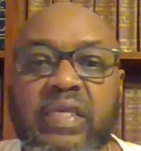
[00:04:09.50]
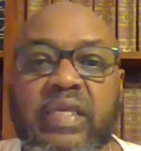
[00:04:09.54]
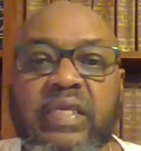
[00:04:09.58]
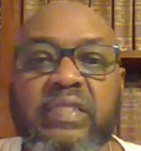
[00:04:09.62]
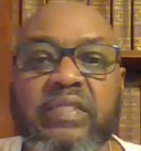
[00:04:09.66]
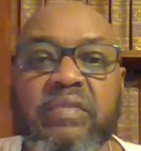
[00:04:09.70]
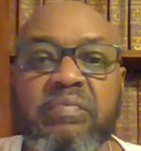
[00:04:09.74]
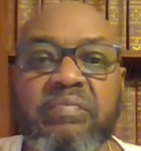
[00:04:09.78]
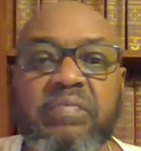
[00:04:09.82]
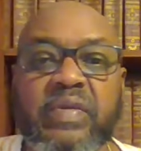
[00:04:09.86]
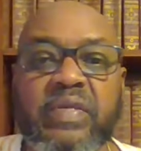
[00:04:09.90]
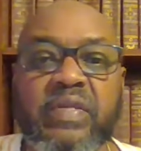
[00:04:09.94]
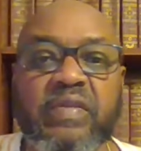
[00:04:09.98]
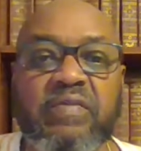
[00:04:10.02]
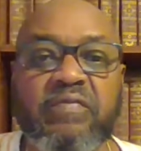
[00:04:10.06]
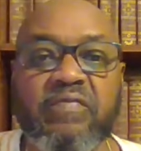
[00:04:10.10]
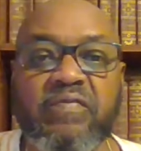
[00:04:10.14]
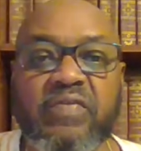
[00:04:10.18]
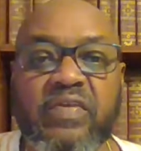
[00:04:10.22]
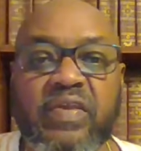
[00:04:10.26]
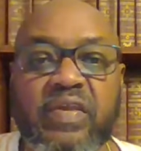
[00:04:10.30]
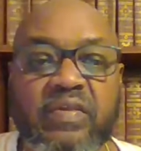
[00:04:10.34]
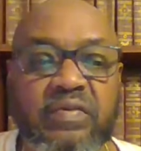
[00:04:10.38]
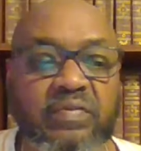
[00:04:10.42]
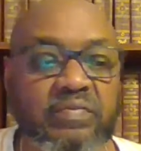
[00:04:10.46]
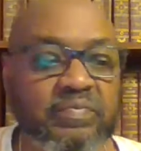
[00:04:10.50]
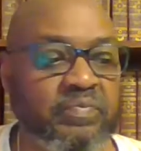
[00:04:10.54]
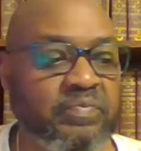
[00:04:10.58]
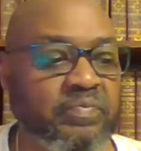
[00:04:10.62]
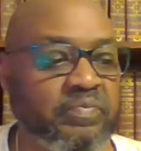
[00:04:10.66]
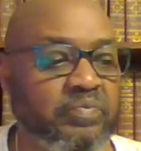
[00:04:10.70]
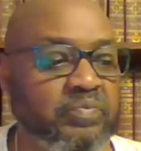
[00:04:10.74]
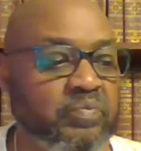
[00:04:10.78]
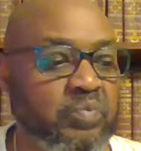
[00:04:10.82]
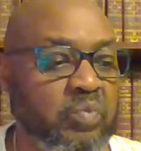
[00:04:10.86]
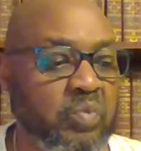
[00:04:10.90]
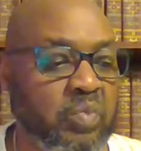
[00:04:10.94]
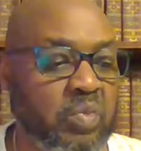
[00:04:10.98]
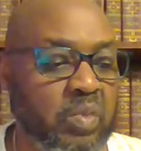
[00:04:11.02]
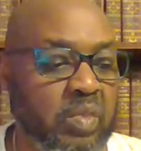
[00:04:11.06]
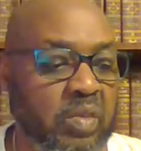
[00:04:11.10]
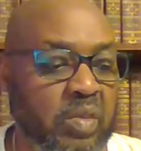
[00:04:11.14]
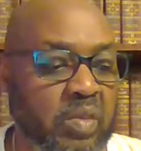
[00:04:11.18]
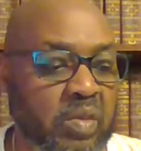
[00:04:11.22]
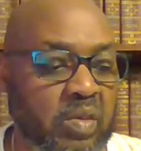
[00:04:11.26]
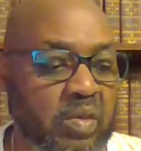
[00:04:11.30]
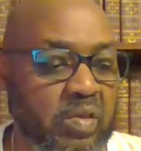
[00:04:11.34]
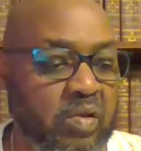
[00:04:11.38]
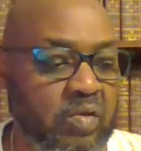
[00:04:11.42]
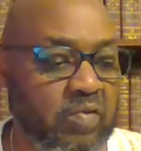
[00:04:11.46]
get the benefit
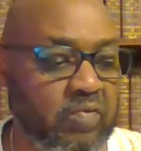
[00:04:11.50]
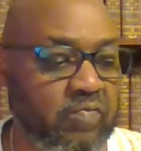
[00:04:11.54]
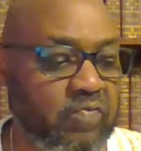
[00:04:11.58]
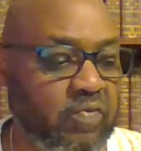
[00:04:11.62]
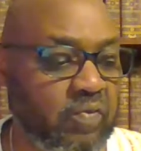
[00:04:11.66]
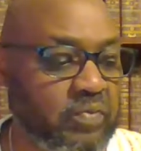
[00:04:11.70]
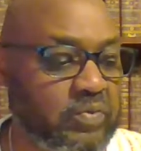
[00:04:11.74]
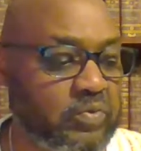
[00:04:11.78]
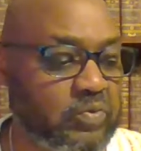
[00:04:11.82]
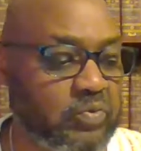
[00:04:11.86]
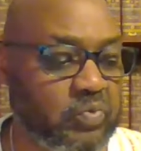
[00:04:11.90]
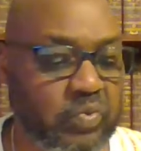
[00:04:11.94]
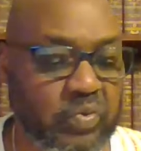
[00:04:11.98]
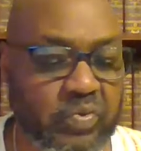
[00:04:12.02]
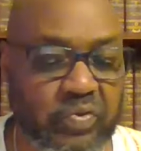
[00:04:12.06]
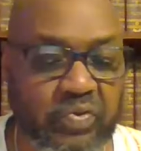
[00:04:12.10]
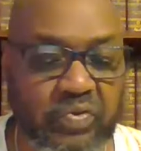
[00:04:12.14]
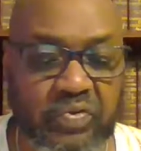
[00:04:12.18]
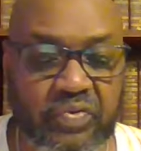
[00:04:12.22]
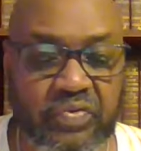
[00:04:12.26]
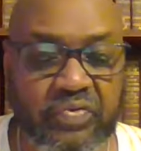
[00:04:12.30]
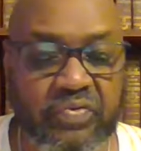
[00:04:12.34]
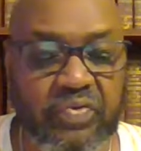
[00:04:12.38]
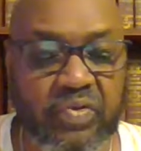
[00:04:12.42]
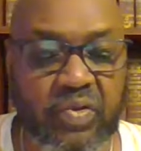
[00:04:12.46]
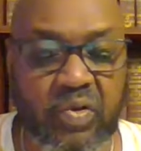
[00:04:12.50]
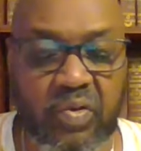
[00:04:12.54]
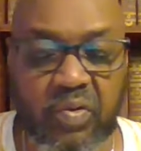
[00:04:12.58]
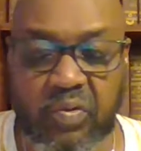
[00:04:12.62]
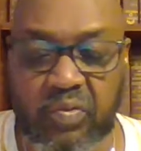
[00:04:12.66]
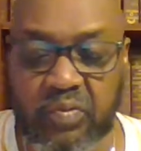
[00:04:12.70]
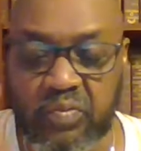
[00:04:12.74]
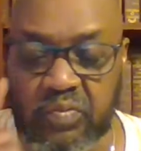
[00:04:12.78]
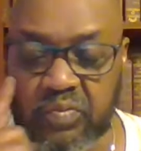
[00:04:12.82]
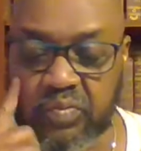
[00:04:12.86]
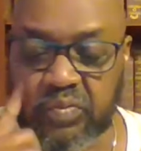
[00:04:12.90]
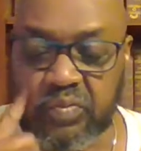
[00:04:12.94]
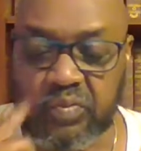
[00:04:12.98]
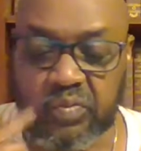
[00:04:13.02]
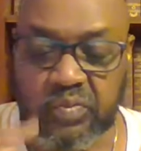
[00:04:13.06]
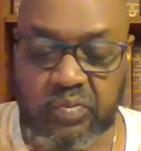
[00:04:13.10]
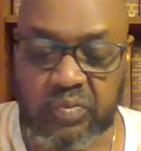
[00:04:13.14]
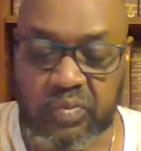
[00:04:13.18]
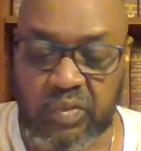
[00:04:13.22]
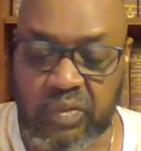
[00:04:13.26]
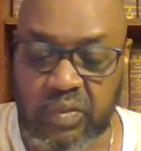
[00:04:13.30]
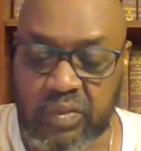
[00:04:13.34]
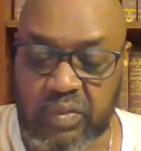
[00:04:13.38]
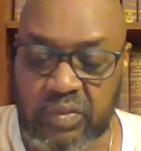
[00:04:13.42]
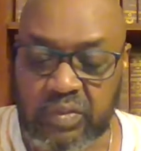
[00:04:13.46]
from his words on
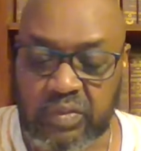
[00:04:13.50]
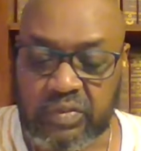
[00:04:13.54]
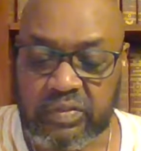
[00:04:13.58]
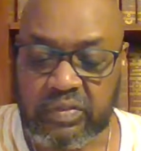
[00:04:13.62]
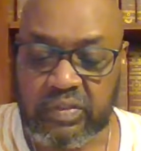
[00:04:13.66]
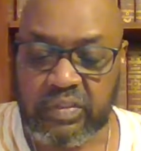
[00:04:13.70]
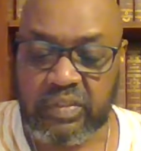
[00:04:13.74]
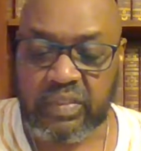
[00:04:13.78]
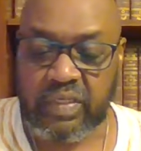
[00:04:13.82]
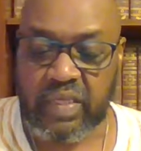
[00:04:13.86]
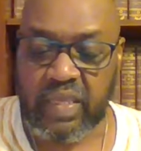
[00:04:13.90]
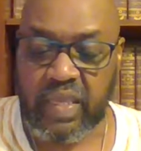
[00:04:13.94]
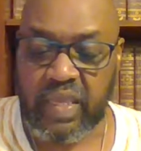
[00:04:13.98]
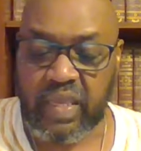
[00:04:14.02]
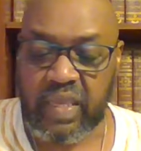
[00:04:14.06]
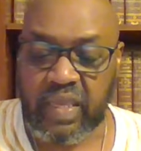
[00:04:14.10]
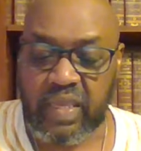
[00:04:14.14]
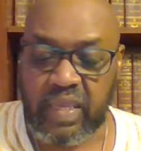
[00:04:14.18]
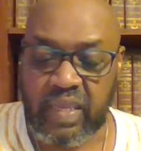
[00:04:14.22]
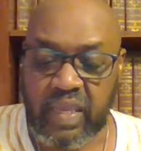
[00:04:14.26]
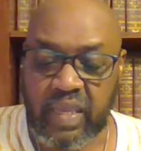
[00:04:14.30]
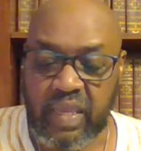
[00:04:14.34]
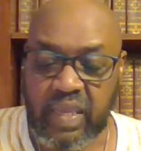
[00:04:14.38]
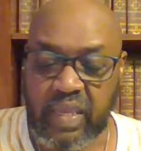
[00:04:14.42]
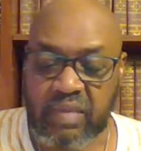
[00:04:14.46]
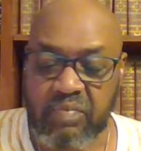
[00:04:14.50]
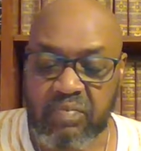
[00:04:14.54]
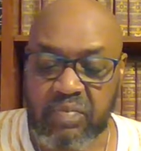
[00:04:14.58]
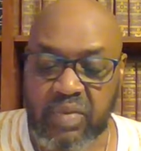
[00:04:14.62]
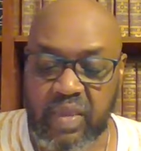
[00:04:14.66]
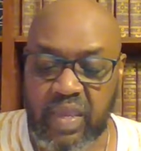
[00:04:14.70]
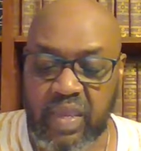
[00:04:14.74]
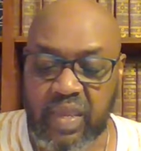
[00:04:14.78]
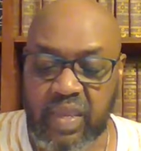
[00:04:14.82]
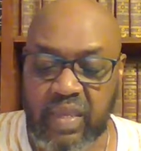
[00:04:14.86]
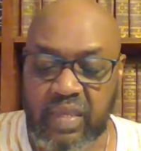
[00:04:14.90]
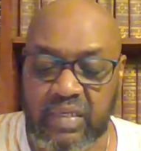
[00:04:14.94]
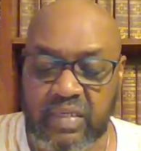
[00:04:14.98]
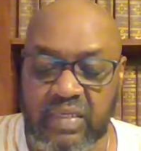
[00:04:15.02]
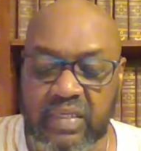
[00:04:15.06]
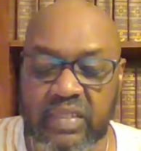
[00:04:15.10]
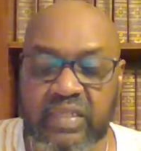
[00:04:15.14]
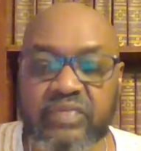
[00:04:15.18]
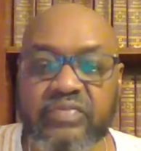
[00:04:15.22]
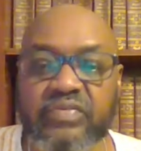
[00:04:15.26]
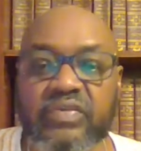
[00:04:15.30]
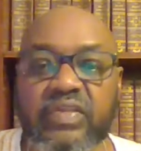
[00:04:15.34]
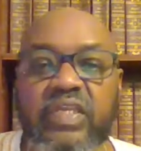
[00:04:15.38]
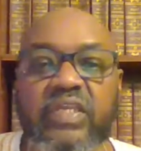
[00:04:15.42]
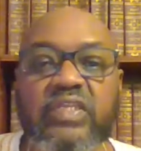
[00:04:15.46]
today. Amen.
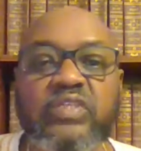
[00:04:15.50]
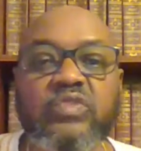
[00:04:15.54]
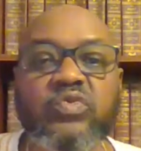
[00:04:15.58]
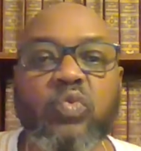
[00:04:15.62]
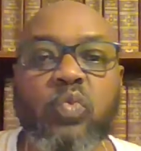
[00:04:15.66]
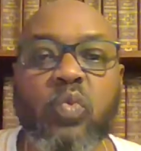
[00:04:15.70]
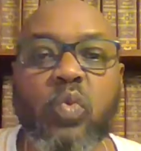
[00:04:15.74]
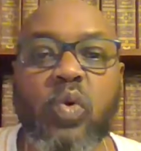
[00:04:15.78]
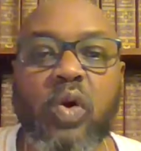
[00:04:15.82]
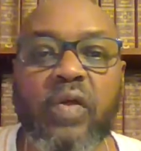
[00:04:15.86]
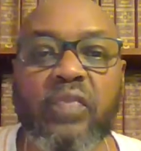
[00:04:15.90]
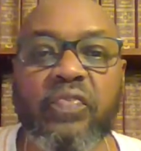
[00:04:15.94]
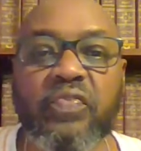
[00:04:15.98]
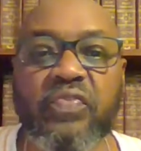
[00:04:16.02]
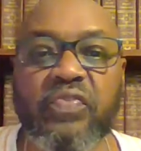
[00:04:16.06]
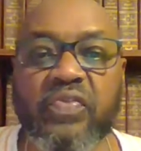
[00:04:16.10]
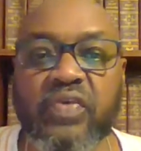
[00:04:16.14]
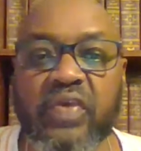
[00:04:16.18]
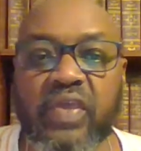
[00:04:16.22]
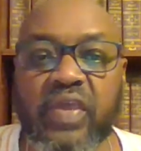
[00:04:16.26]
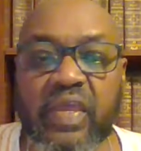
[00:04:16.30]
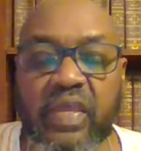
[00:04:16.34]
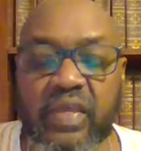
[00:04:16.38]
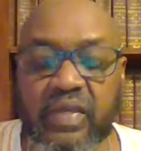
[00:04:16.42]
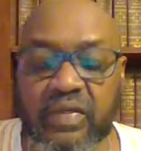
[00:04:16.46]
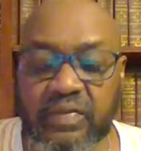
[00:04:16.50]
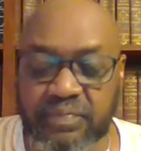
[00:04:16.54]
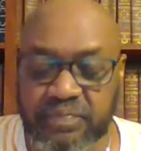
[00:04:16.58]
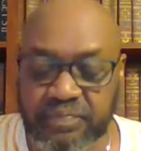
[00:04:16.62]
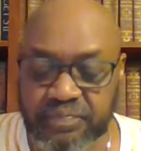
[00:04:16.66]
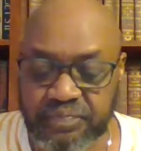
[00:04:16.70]
It's one thing